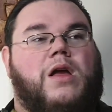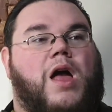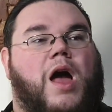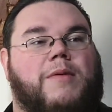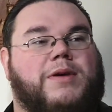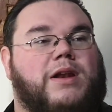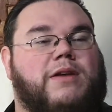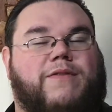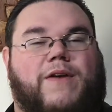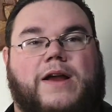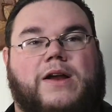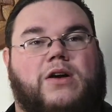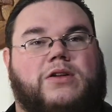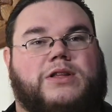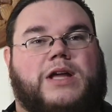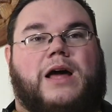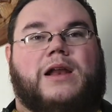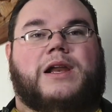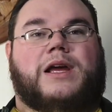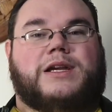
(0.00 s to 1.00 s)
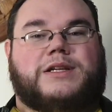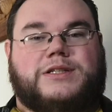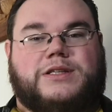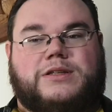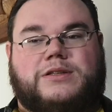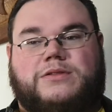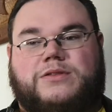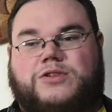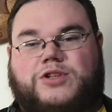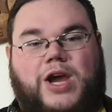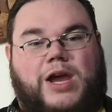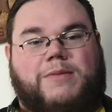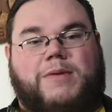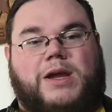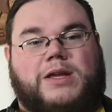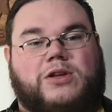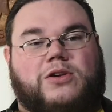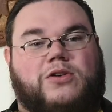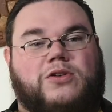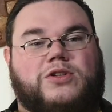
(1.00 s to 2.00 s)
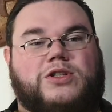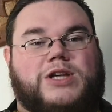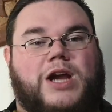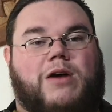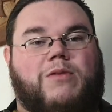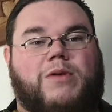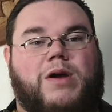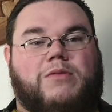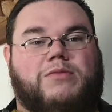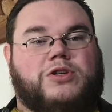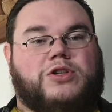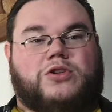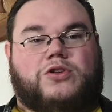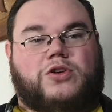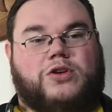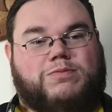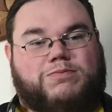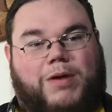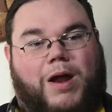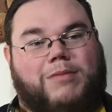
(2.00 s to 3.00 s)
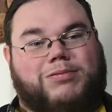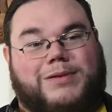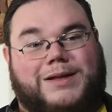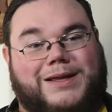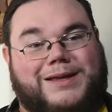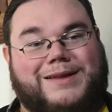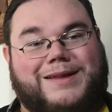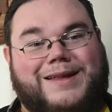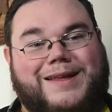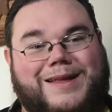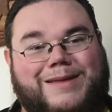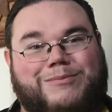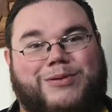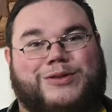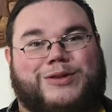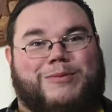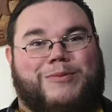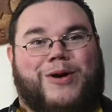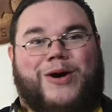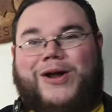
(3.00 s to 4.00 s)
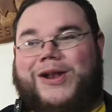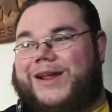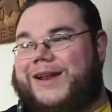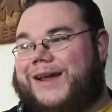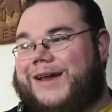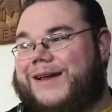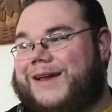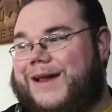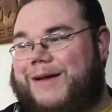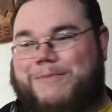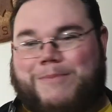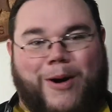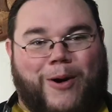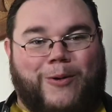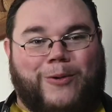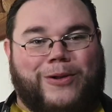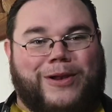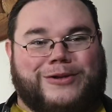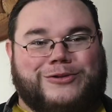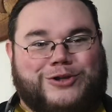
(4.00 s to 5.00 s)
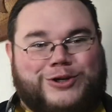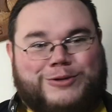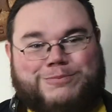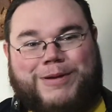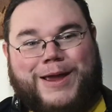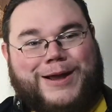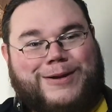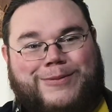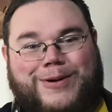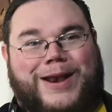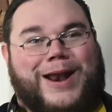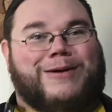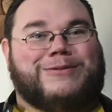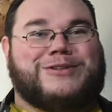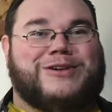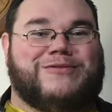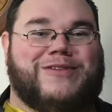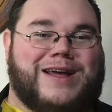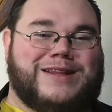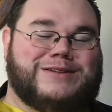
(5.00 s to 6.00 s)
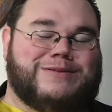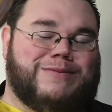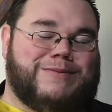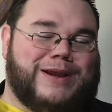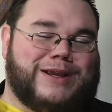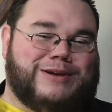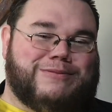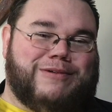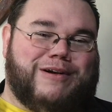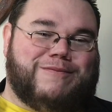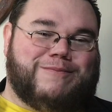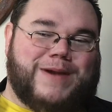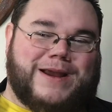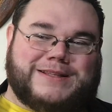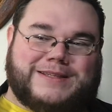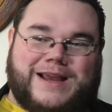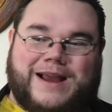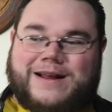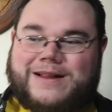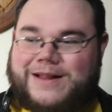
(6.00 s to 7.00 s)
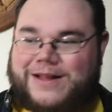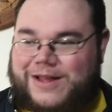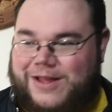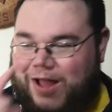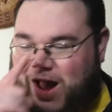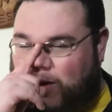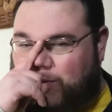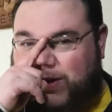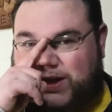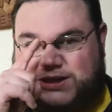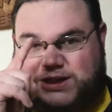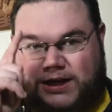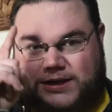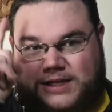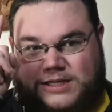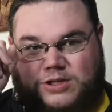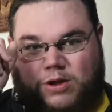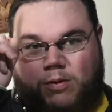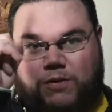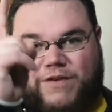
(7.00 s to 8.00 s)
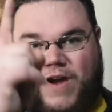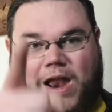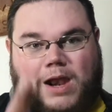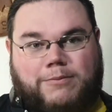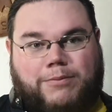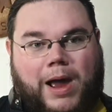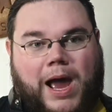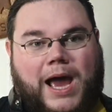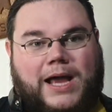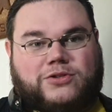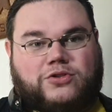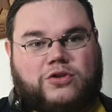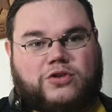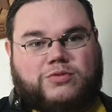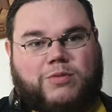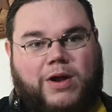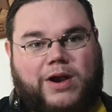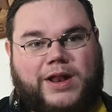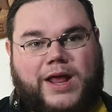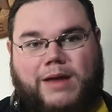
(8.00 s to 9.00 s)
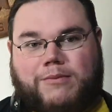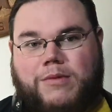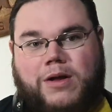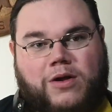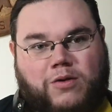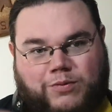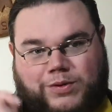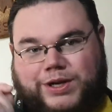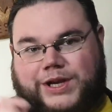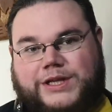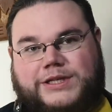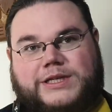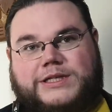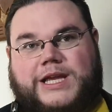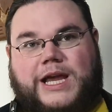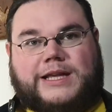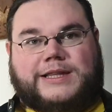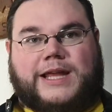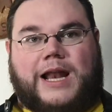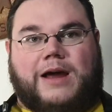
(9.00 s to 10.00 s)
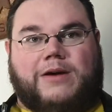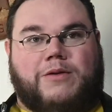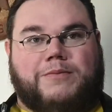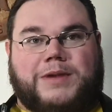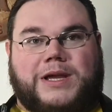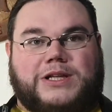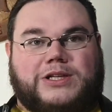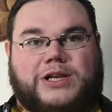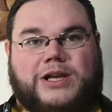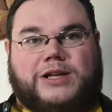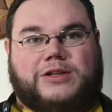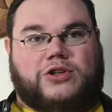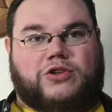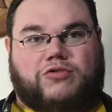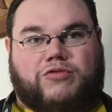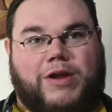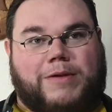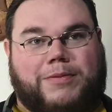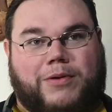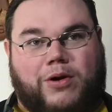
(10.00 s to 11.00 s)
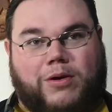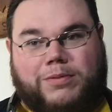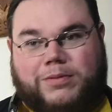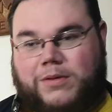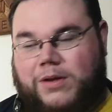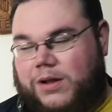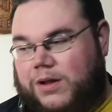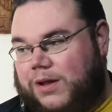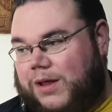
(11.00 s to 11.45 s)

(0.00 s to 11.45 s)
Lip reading: I mean, if I got that list, Jay made a good shout where we should just probably put them all in a bowl and just pick one out at random. It might come off better. I will say this though, if Alan Pardew is one of them, we need to take that out immediately and just rip it up.